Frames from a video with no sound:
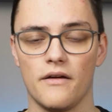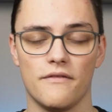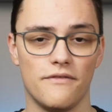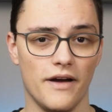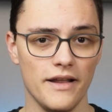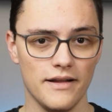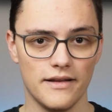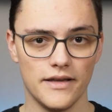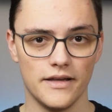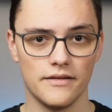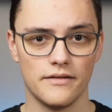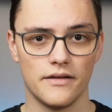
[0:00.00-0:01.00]

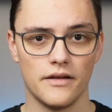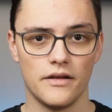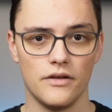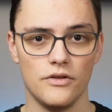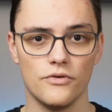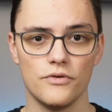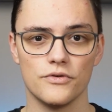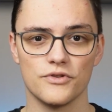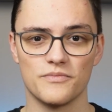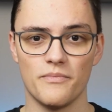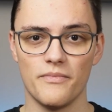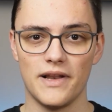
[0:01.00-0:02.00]
Finally, you will
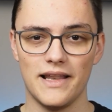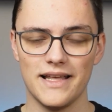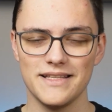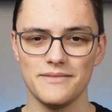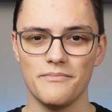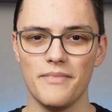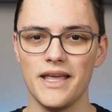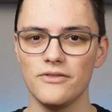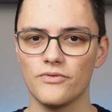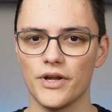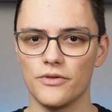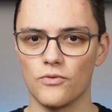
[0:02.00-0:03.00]
use less main
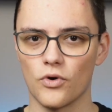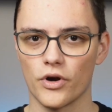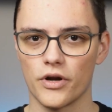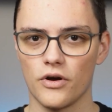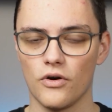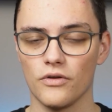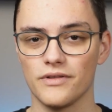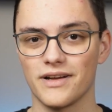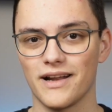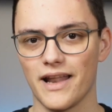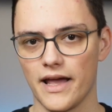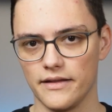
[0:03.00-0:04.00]
thread work on the
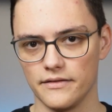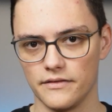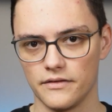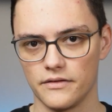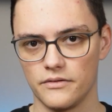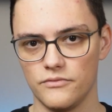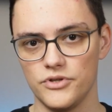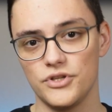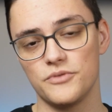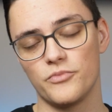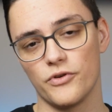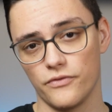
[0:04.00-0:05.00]
client, which
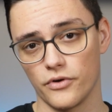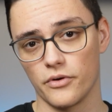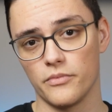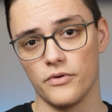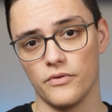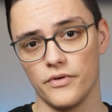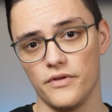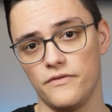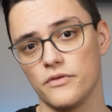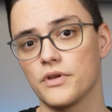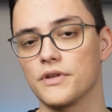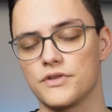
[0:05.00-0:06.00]
is preferable if
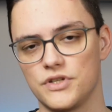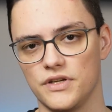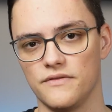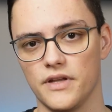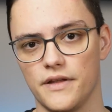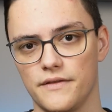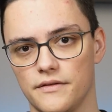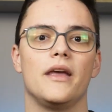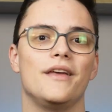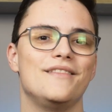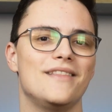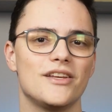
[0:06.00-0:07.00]
you can achieve that.
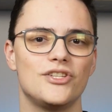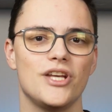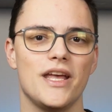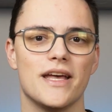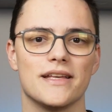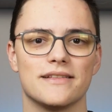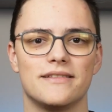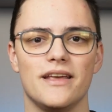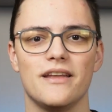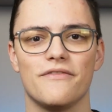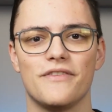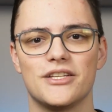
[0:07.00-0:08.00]
In Next.js,
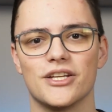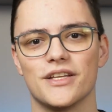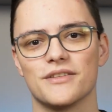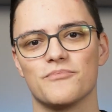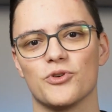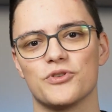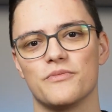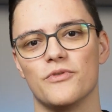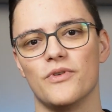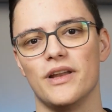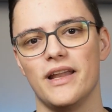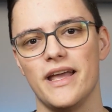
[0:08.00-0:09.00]
data fetching is
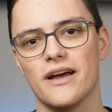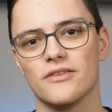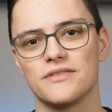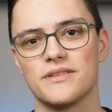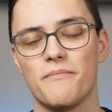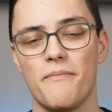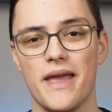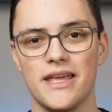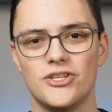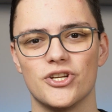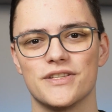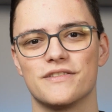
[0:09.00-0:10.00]
possible in layouts,
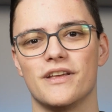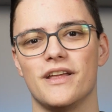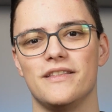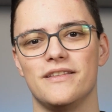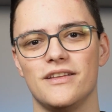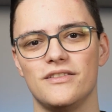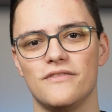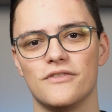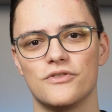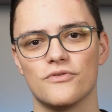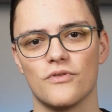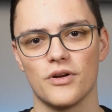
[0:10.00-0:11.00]
pages, and
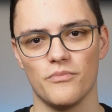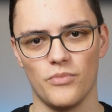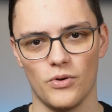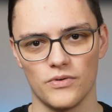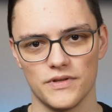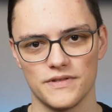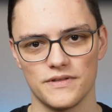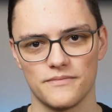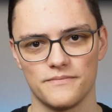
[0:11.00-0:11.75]
individual components.